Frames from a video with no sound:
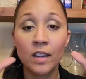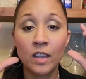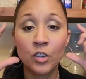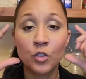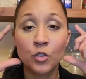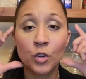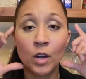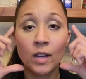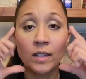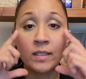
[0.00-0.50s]
and
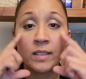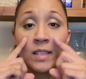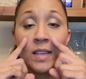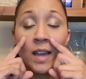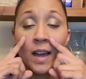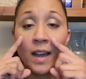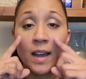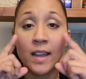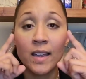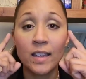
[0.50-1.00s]
draws the
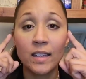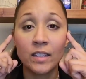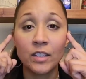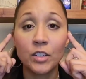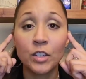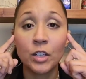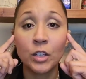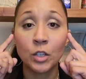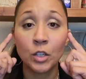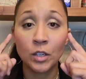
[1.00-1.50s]
eye in
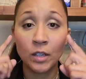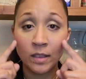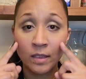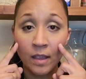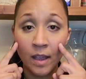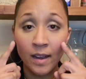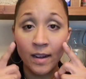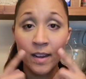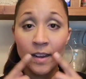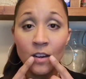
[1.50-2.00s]
to look at
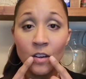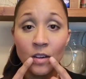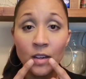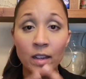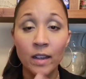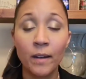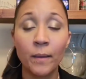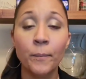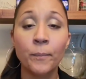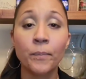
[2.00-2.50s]
that
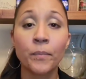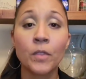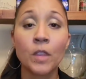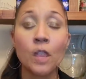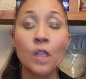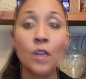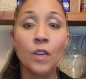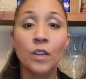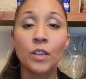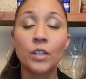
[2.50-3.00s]
area.
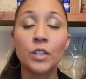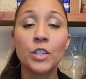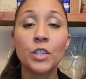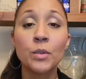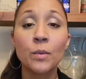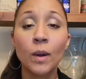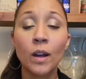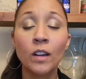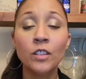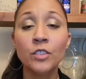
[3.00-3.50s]

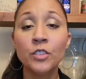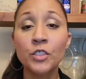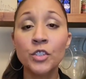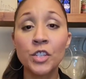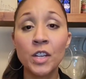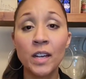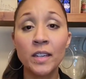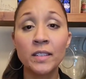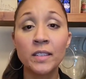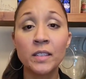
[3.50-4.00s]
You aren't
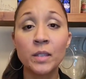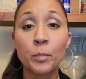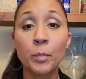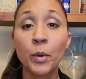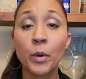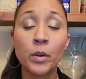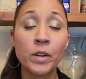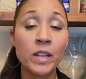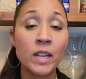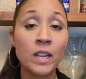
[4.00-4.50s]
just
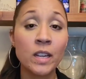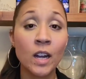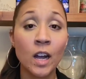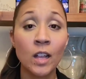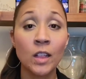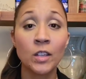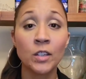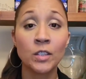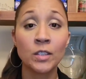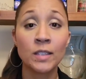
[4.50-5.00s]
putting
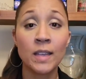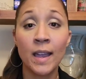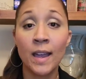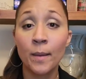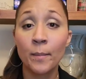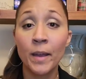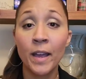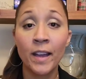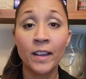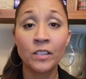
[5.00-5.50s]
colors
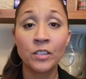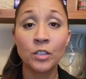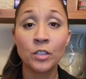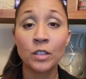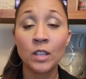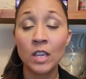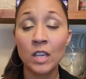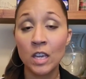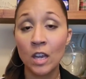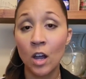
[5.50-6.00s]

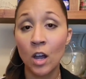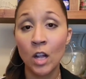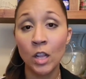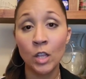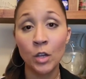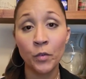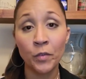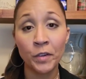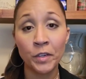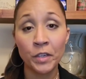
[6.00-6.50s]
haphazardly all
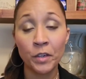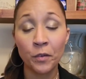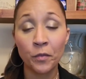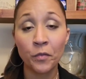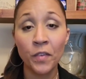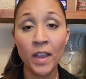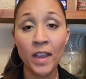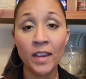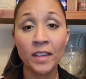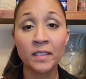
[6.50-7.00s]
over your
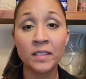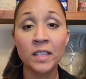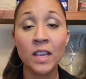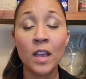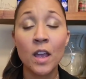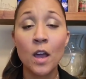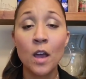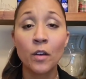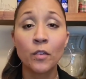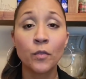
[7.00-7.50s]
face
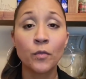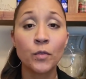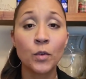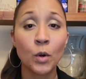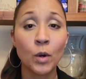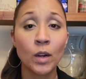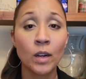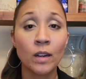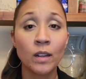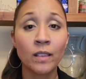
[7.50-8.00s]

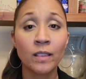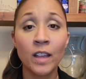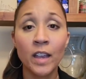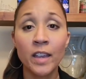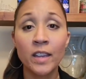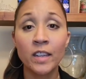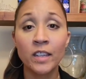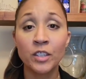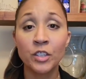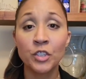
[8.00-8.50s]
for
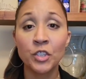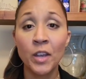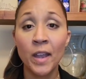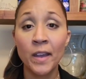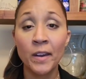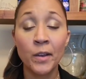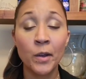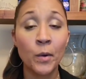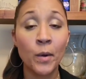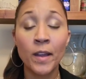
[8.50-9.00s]
light and
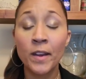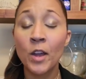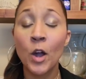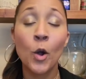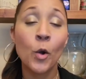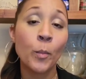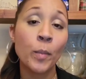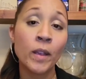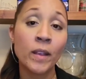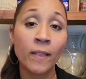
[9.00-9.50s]
shadow and
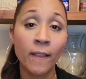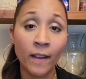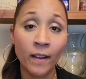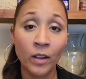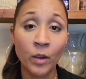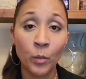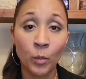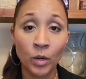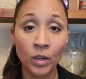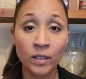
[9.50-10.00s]
hoping that
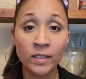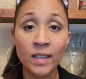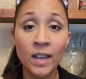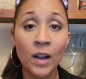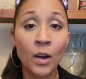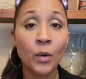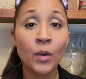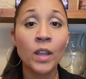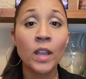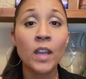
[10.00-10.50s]
it works
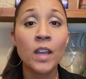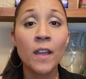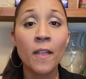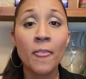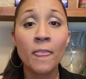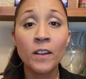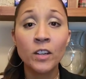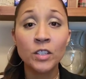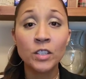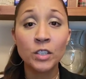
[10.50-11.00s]
out.
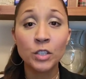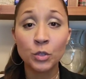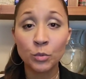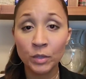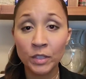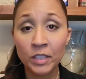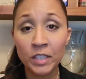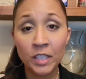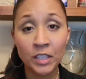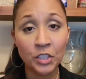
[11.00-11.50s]
There's a
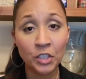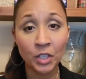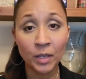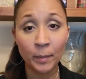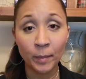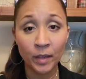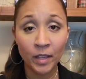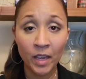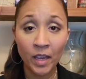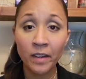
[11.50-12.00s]
strategic
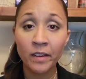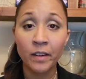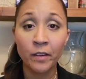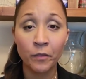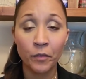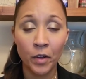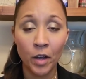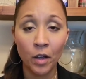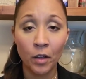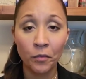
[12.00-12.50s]
plan
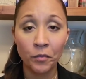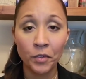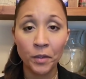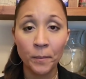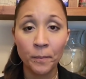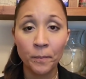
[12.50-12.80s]
involved.